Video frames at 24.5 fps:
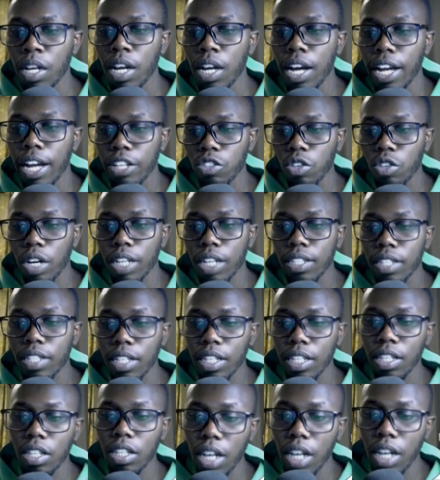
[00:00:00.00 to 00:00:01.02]
As you can
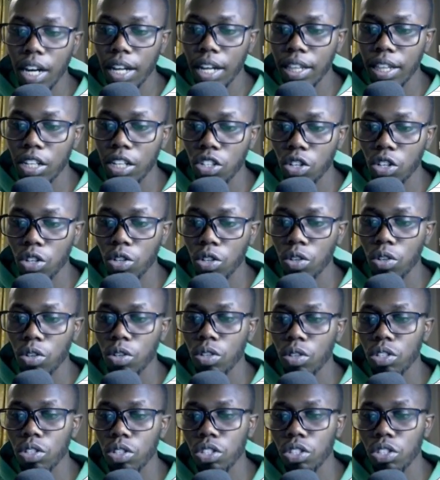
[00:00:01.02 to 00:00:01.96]
see, the total